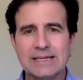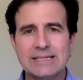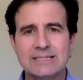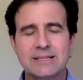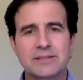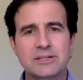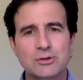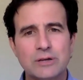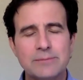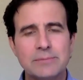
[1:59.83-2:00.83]
is that the
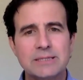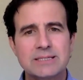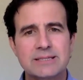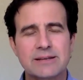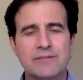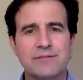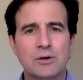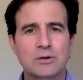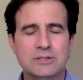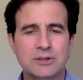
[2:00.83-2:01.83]
treatments that are
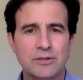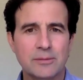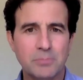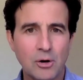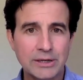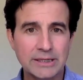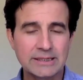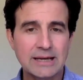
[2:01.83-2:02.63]
focused on the body